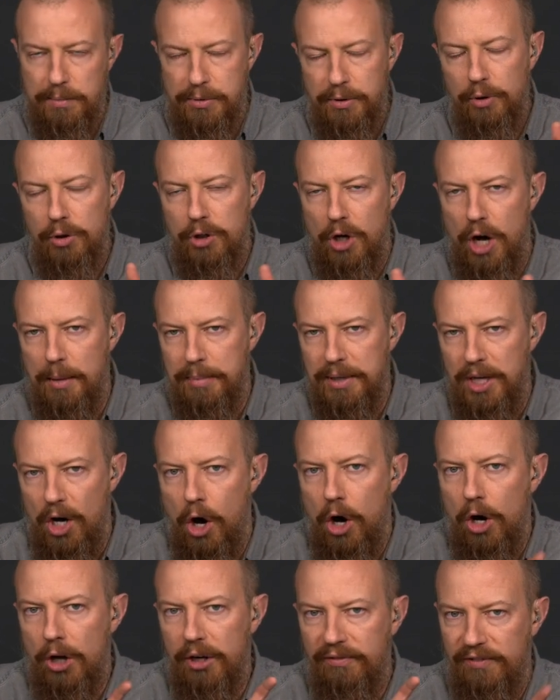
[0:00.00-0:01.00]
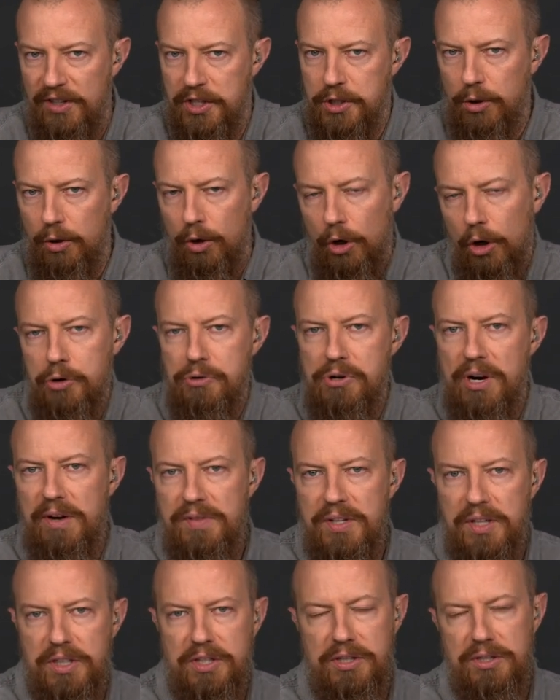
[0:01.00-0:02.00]
third copy on a physical hard drive
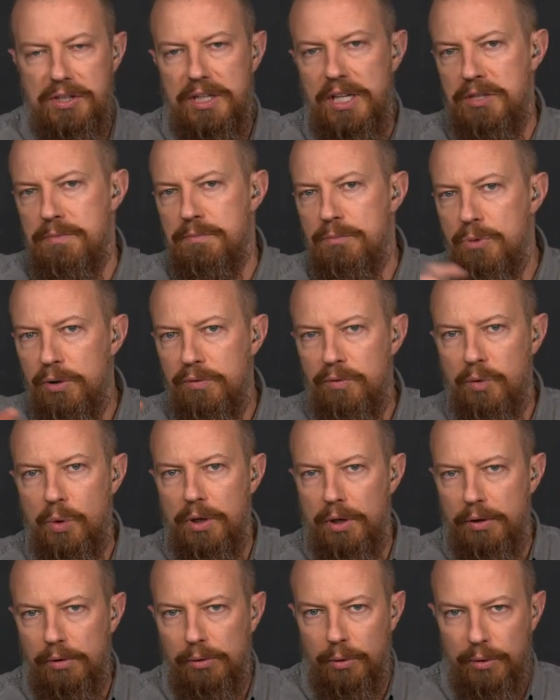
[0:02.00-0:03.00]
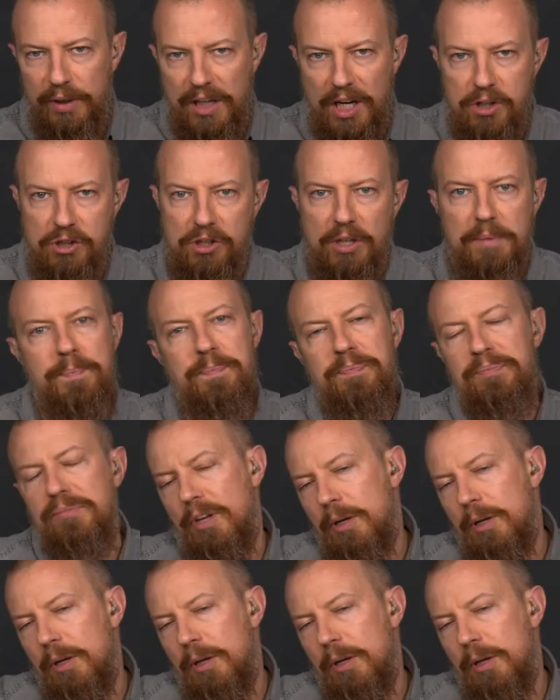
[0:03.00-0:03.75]
that gets moved to another location.